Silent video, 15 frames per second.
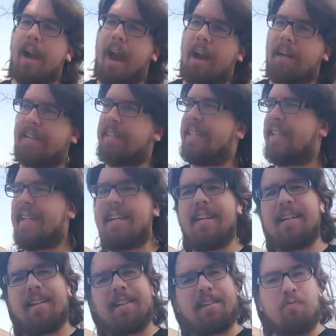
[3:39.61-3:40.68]
NXT
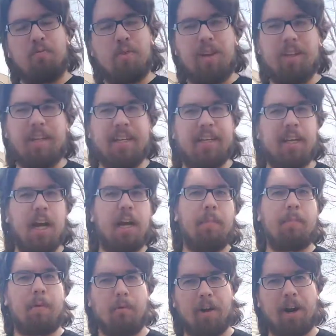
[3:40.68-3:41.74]
doesn't really
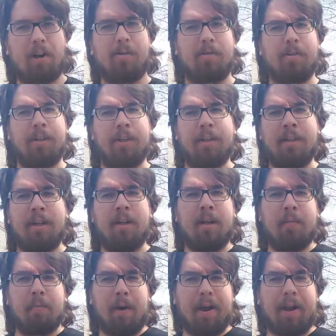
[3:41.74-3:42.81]
come around
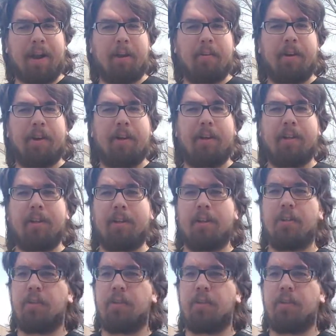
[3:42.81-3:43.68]
my area.